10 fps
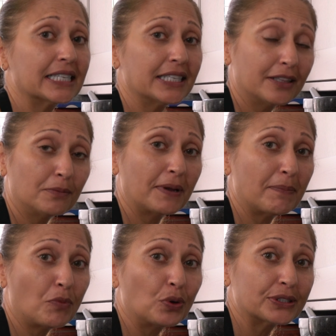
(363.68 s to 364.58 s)
a little
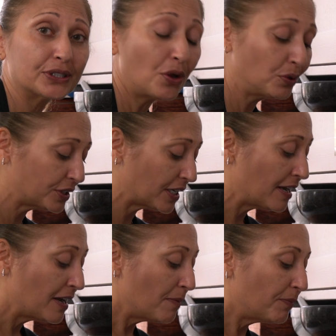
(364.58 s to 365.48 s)
bit more salt,
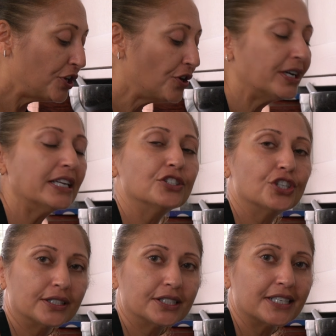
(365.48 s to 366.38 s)
but you can
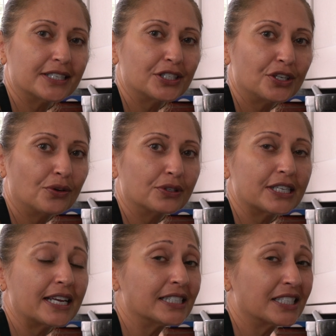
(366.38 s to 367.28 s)
adjust it to your
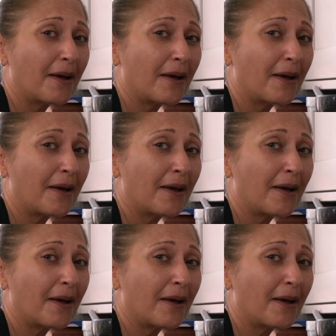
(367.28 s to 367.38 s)
taste.